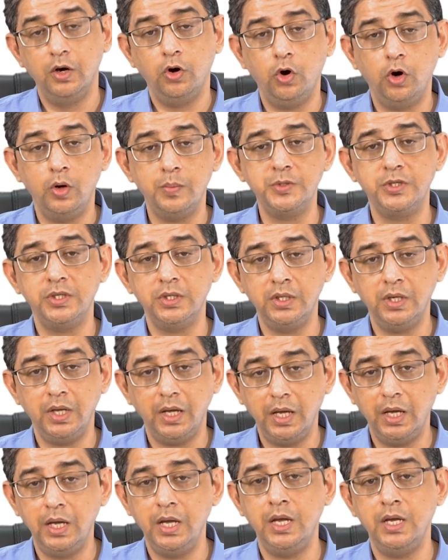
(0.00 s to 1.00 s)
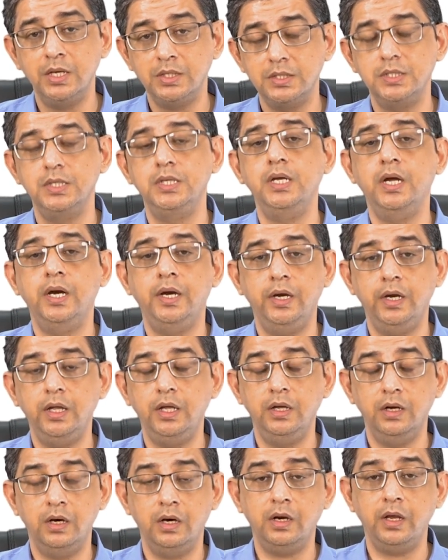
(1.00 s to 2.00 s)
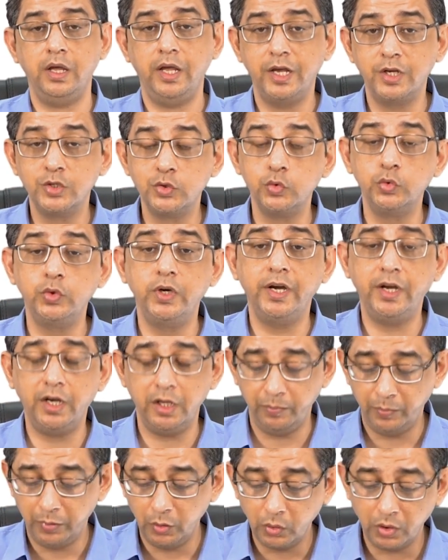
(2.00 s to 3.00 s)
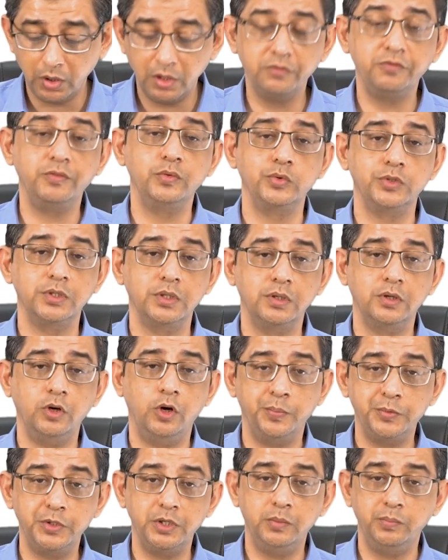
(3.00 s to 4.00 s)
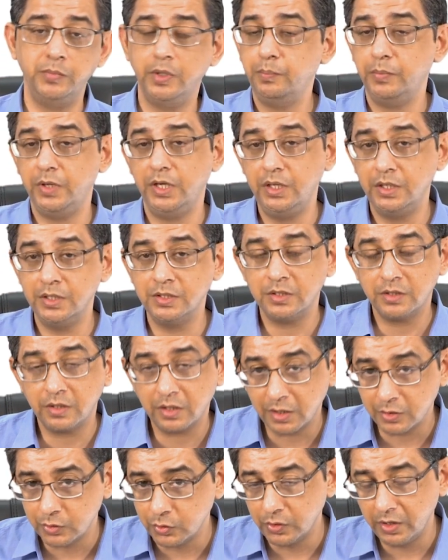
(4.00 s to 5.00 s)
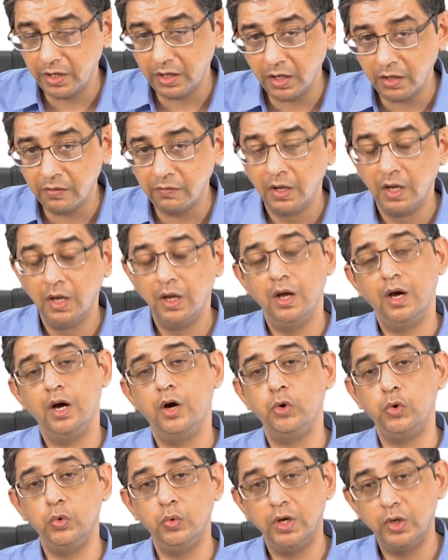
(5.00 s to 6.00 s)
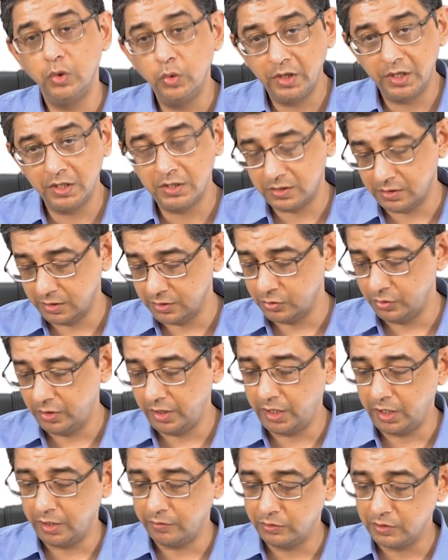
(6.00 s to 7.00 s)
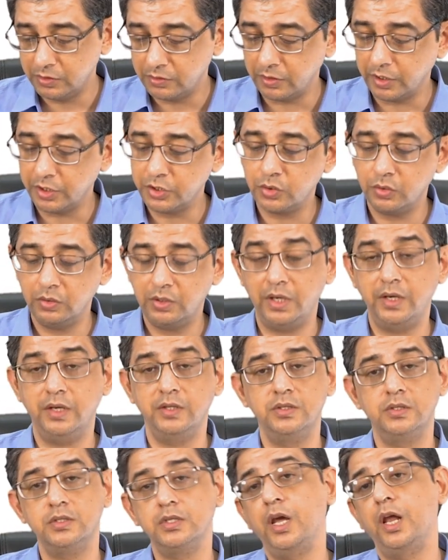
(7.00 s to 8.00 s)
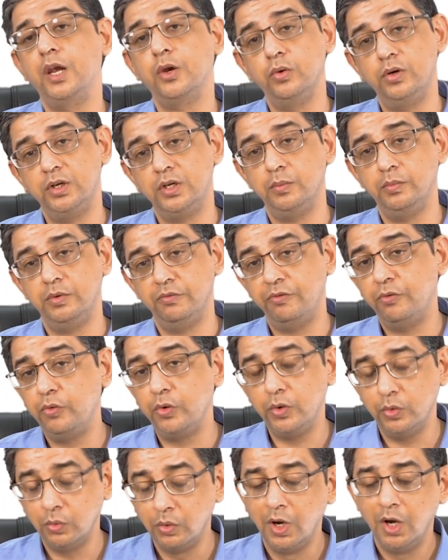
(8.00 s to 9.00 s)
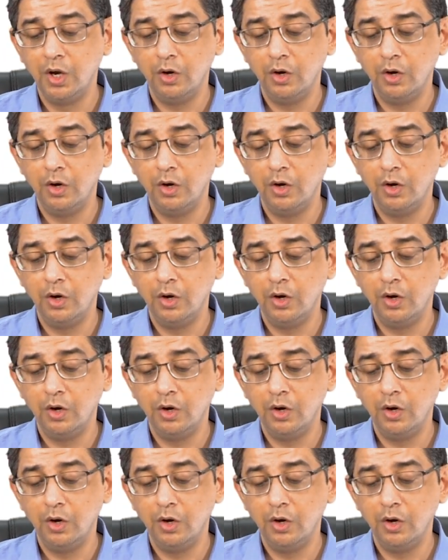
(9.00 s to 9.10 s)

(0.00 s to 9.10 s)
Option A, C and D are exudative pleural effusion. Option number B is transudative. How do I know it is transudative? This ratio that I just calculated before you